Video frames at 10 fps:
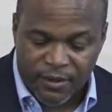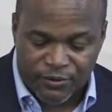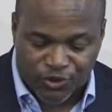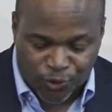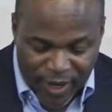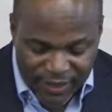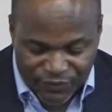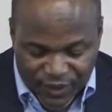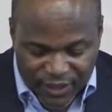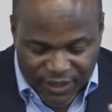
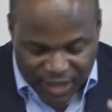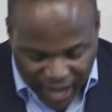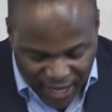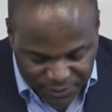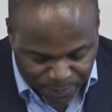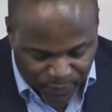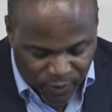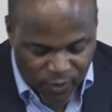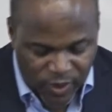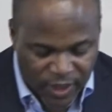treat the
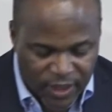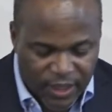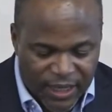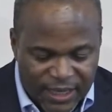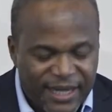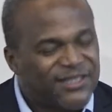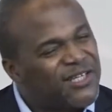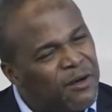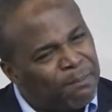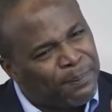gospel in its
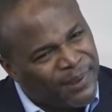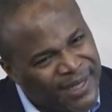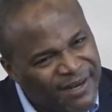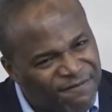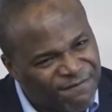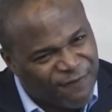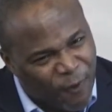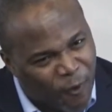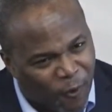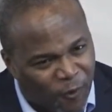complete
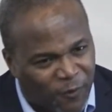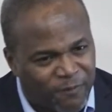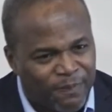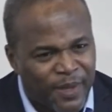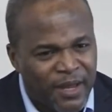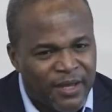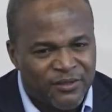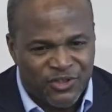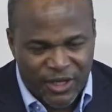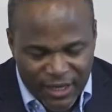form.
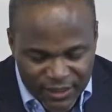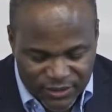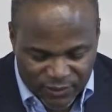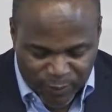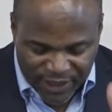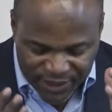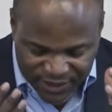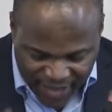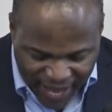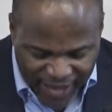Jesus, when he
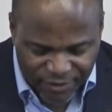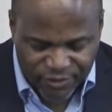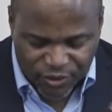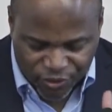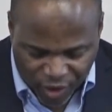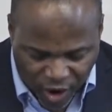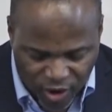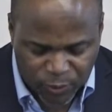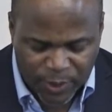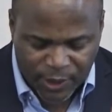died on the
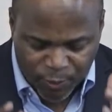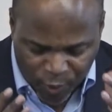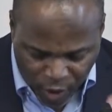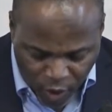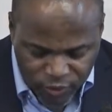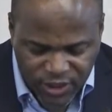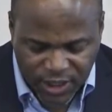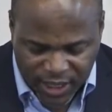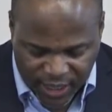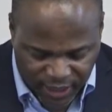cross, when he rose
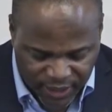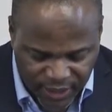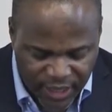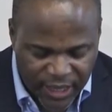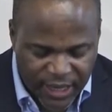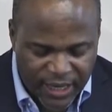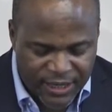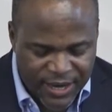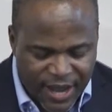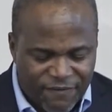again, he
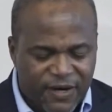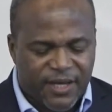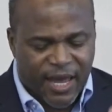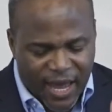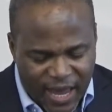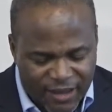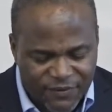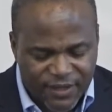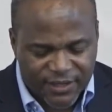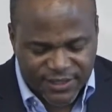never gave
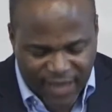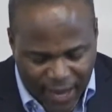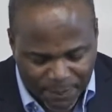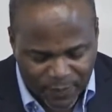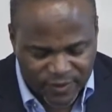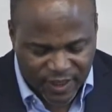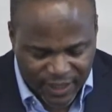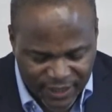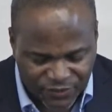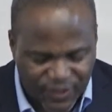the disciples
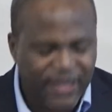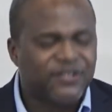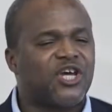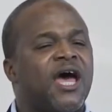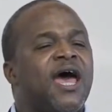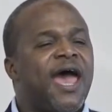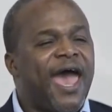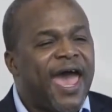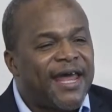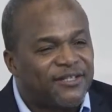anything to
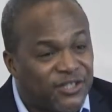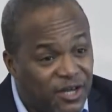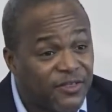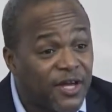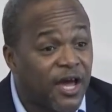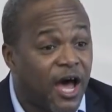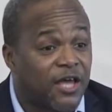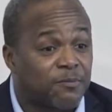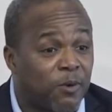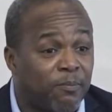add to the
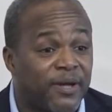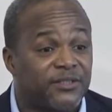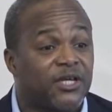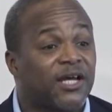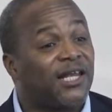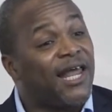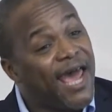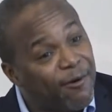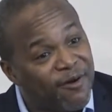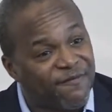gospel, but to
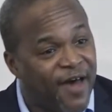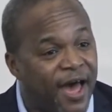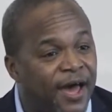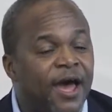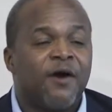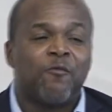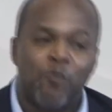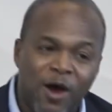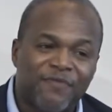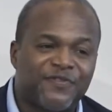clarify
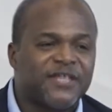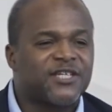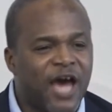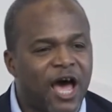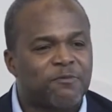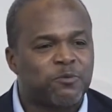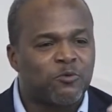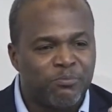what this gospel